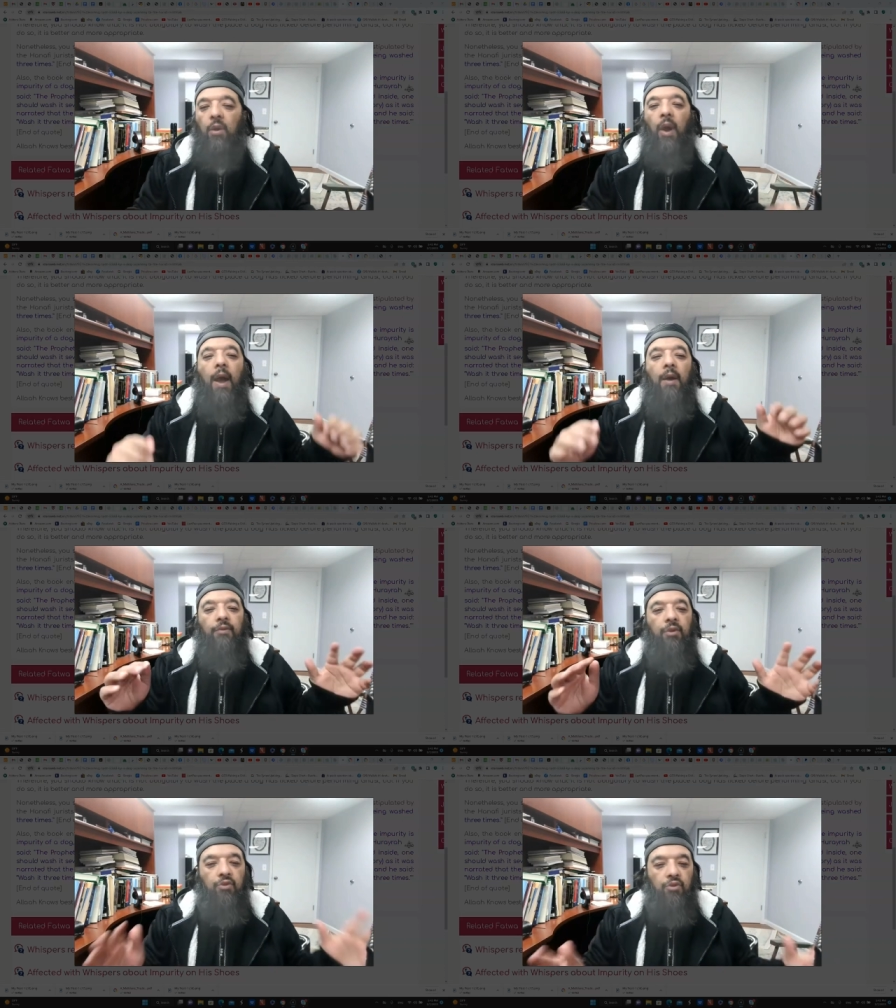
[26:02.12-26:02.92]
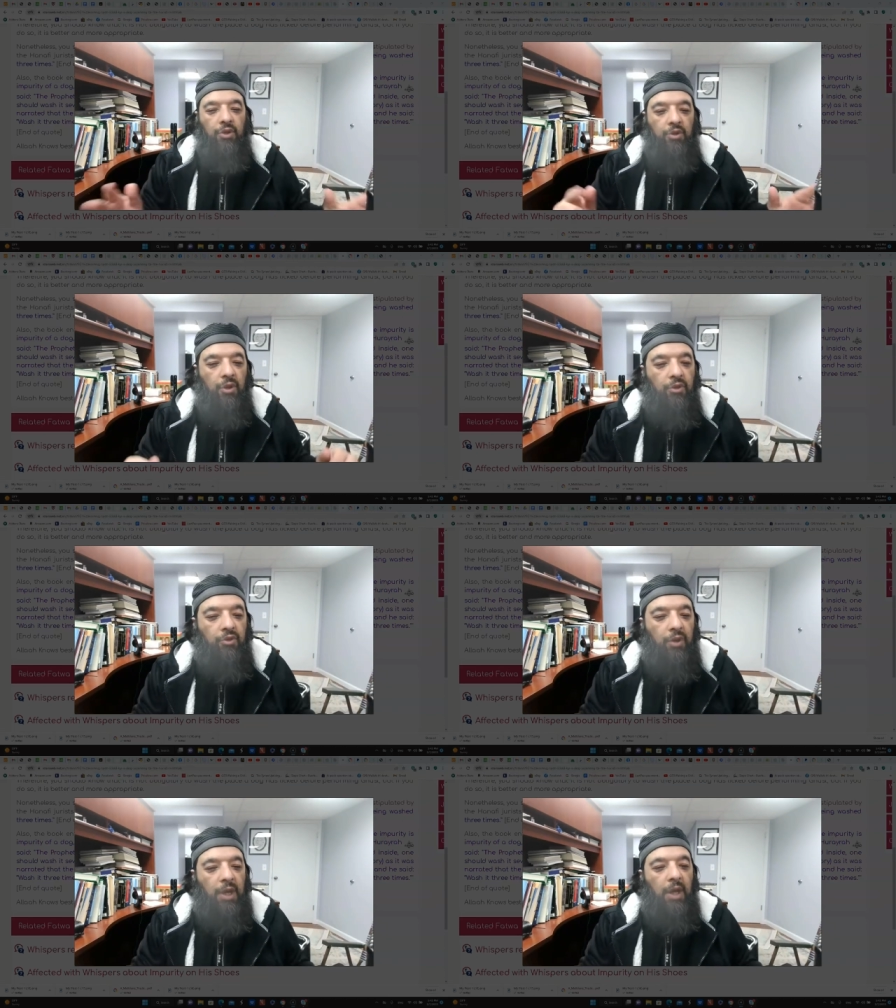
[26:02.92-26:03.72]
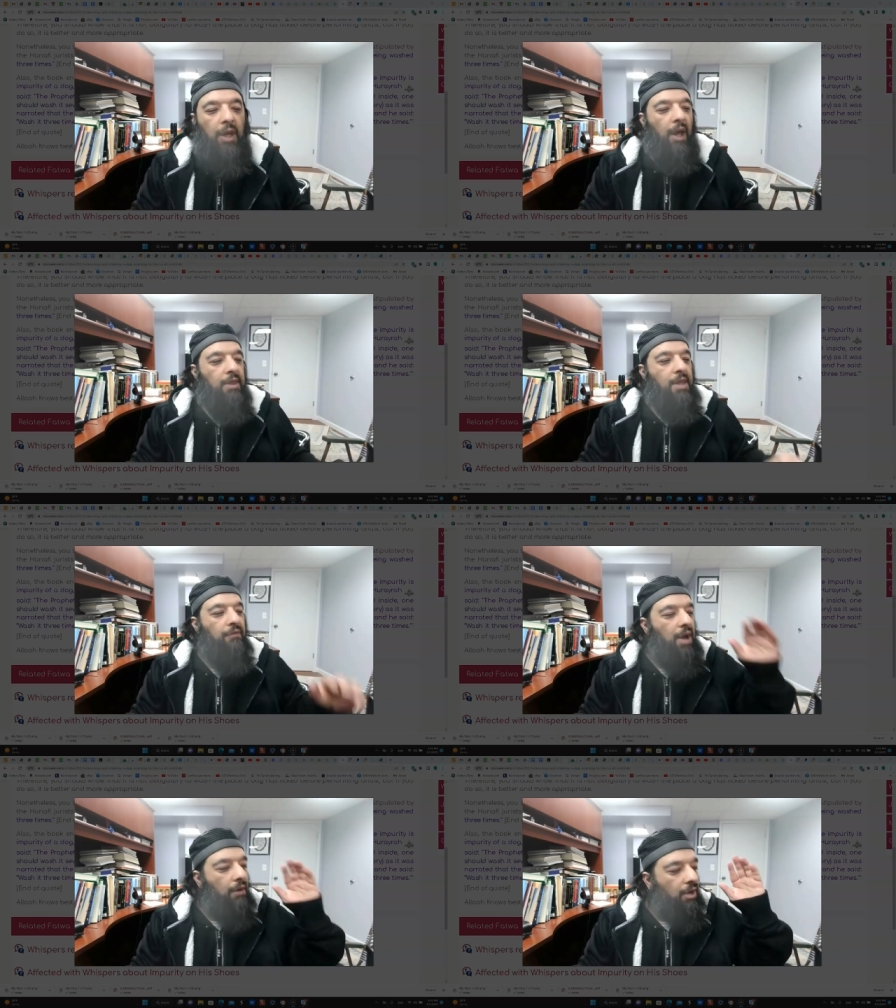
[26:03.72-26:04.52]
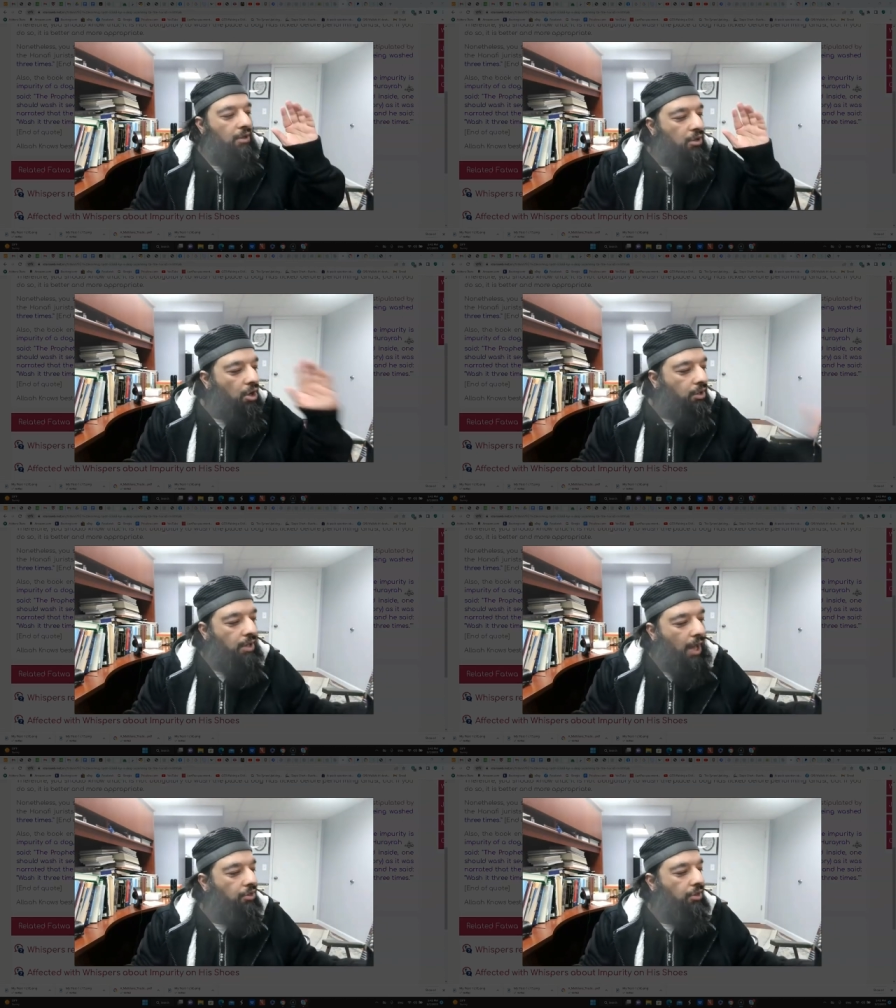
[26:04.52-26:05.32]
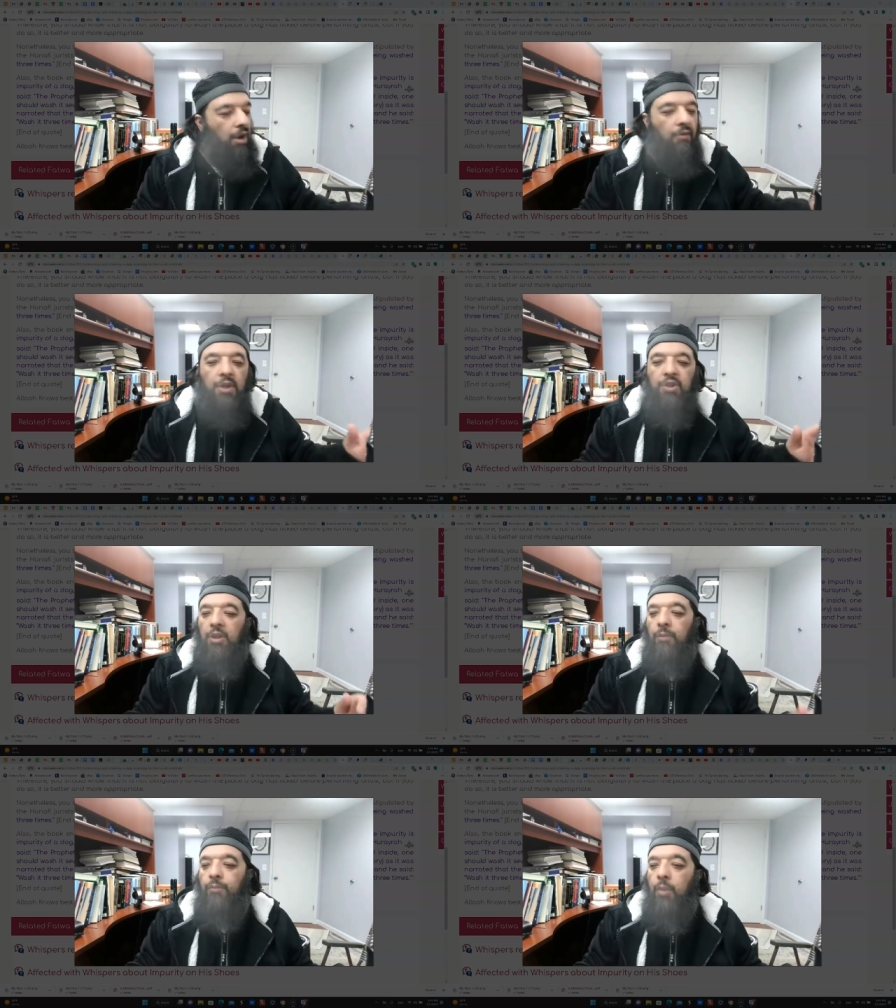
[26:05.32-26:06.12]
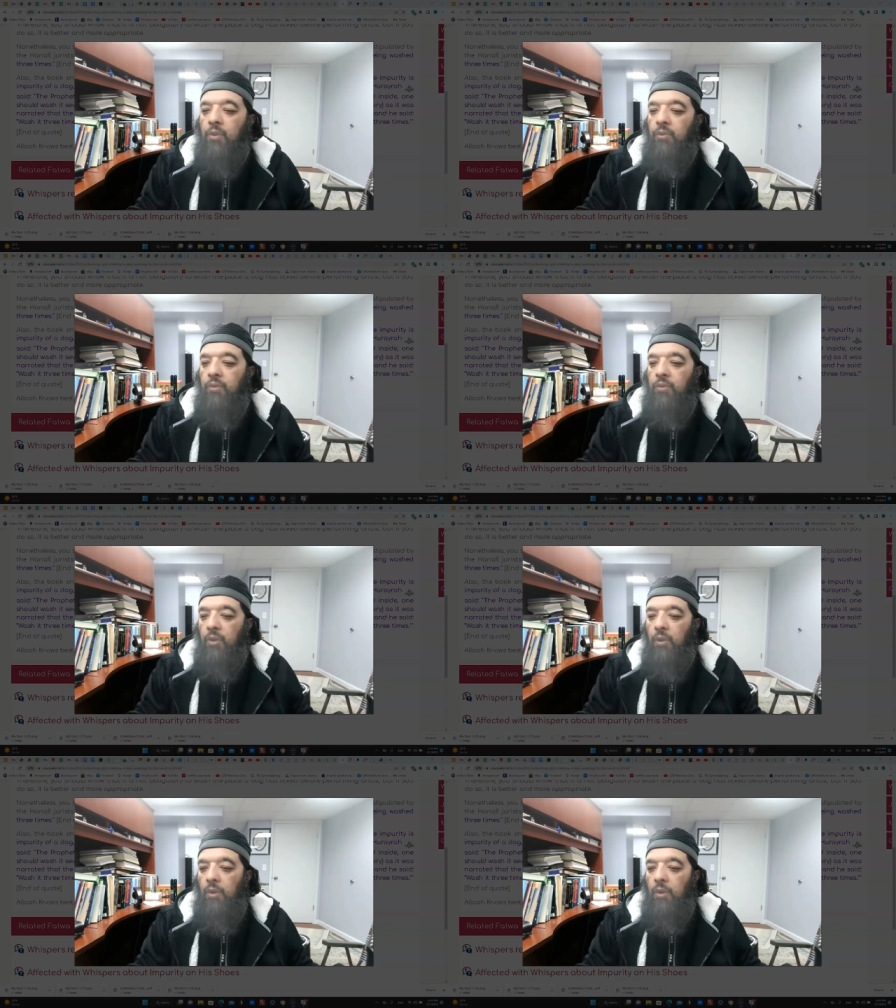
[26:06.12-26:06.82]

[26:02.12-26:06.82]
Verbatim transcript: They don't have the traditional training. They've never looked at the original books.